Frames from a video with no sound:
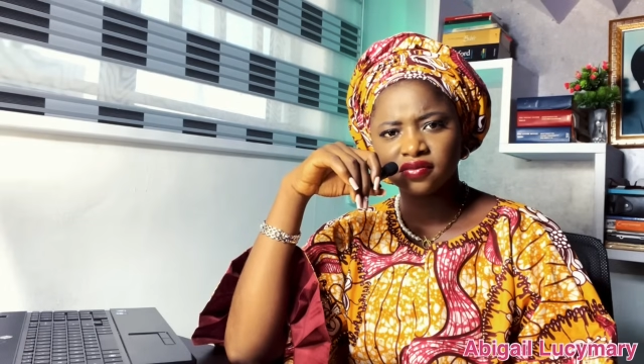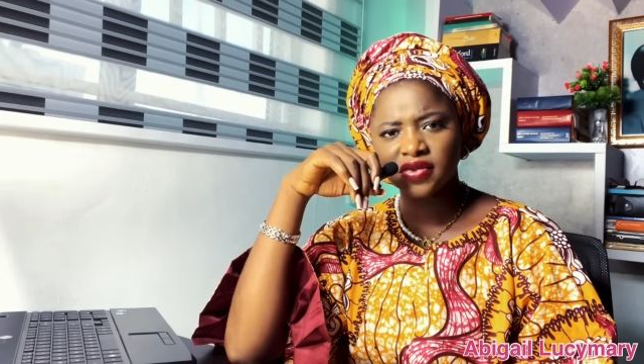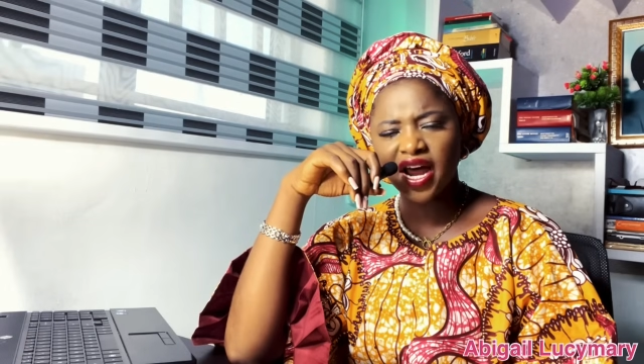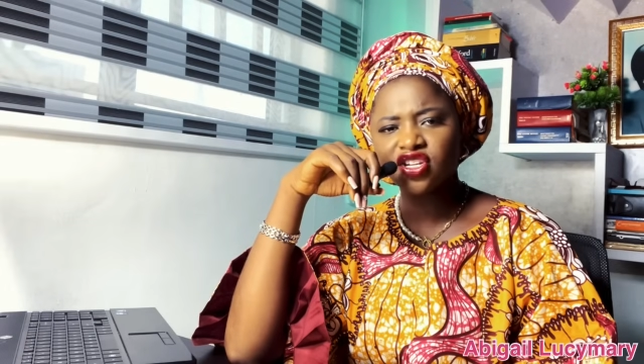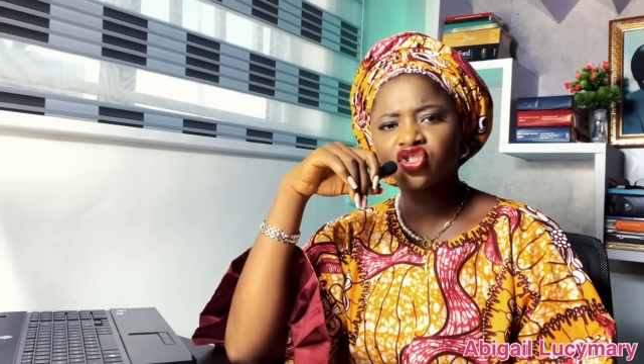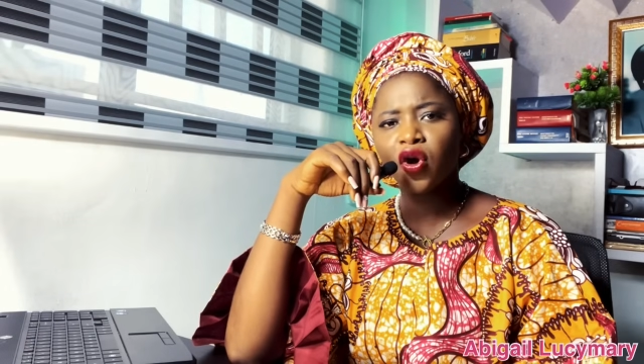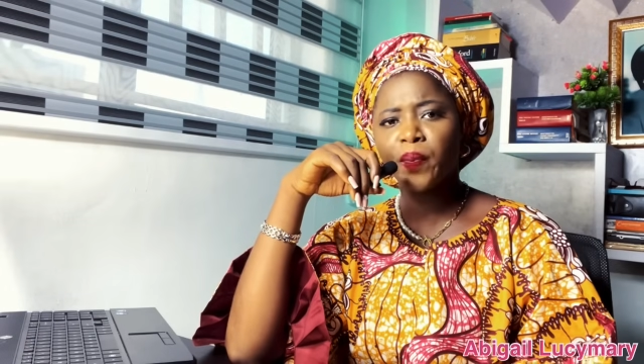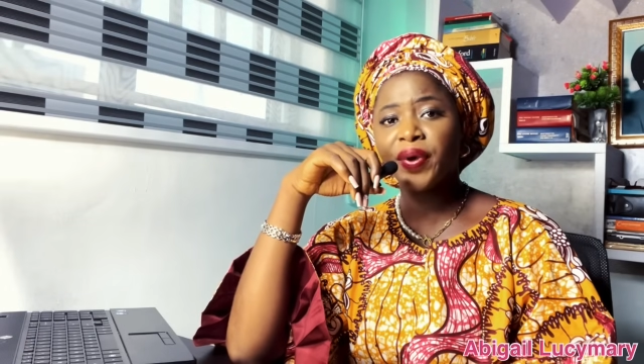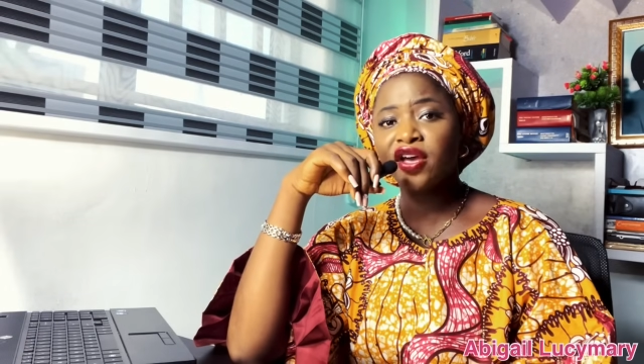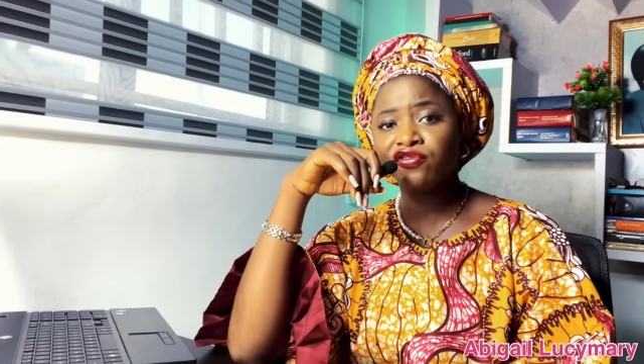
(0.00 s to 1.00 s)
And it's so
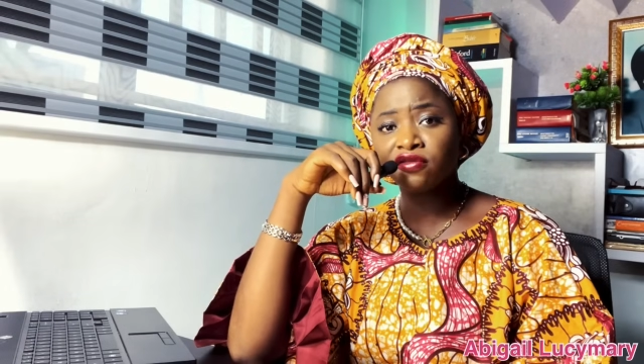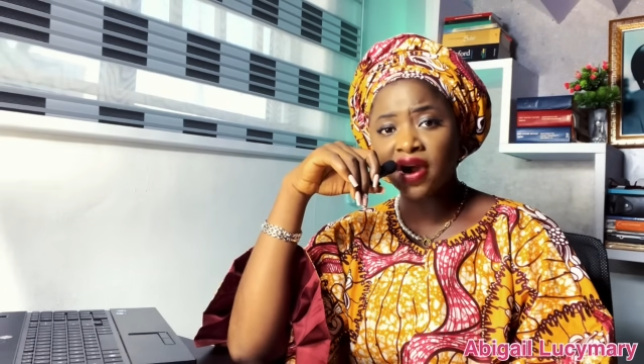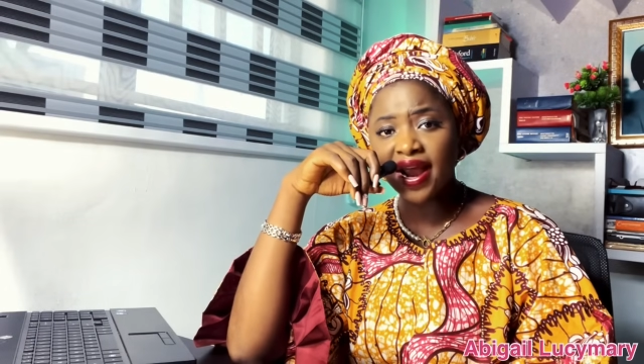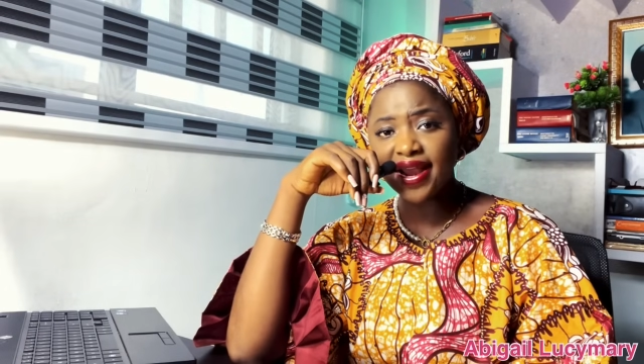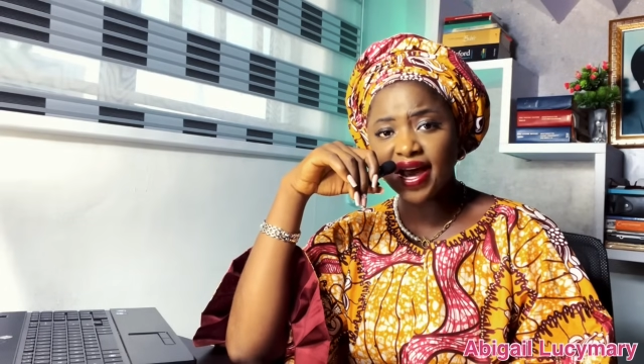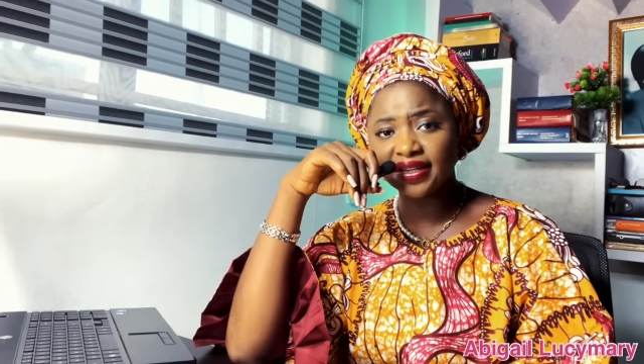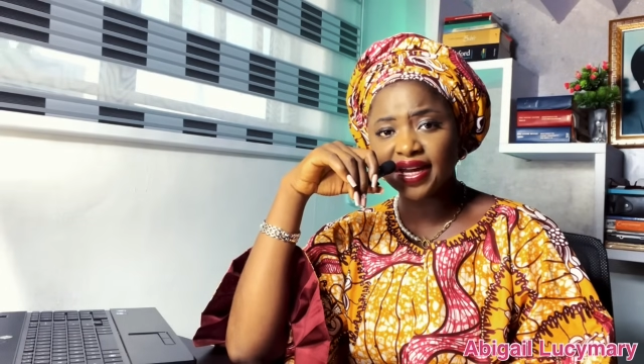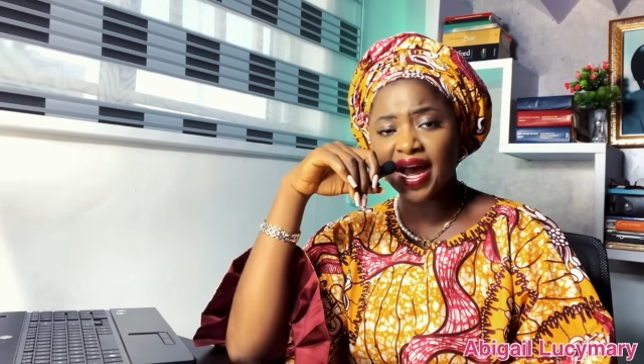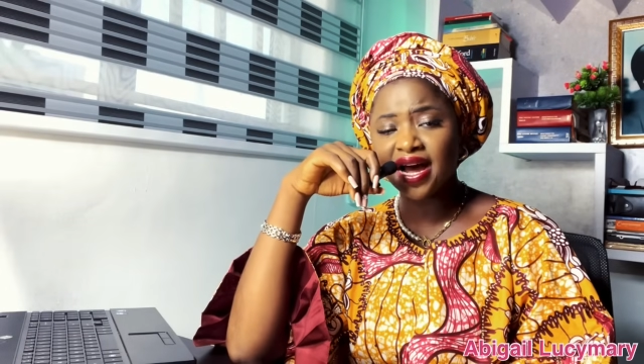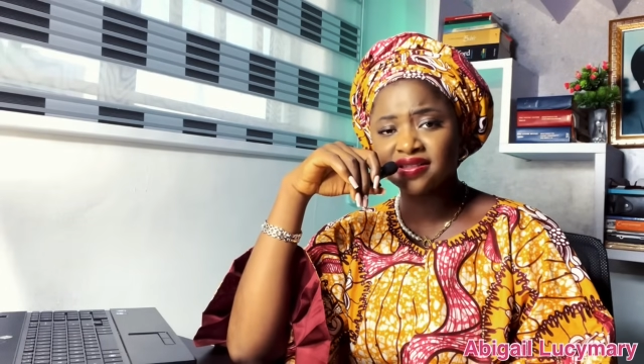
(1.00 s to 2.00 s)
painful right now that
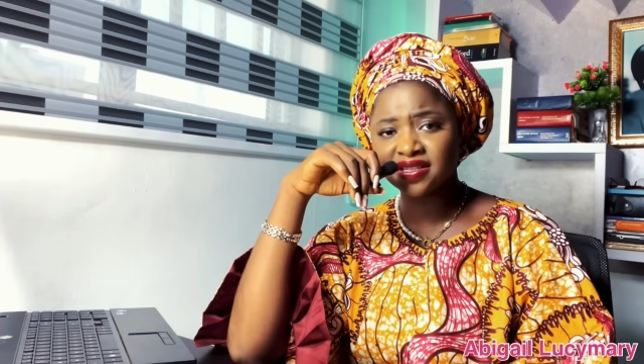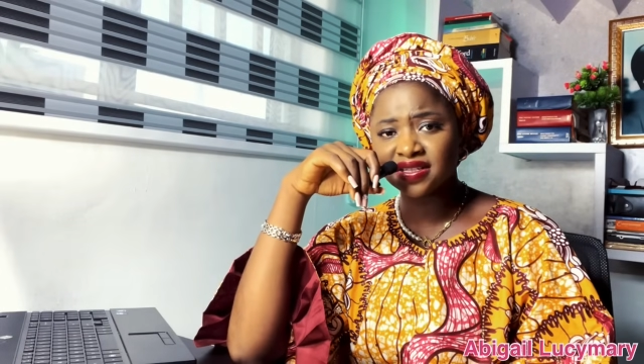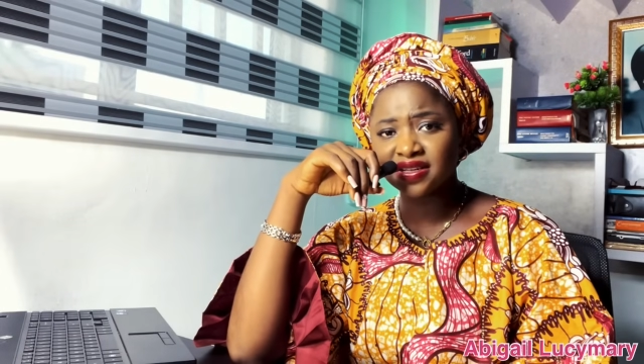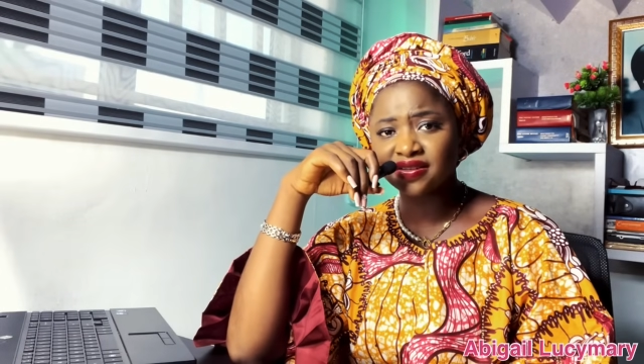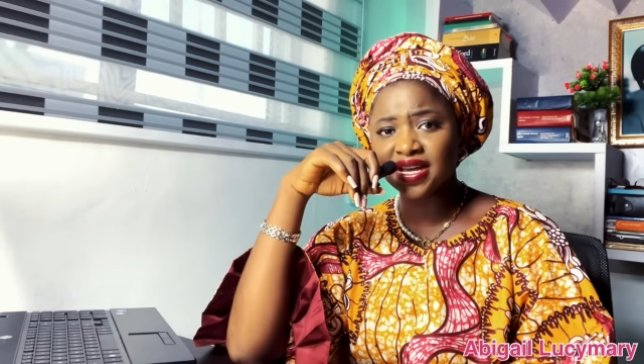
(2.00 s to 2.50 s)
our ancestors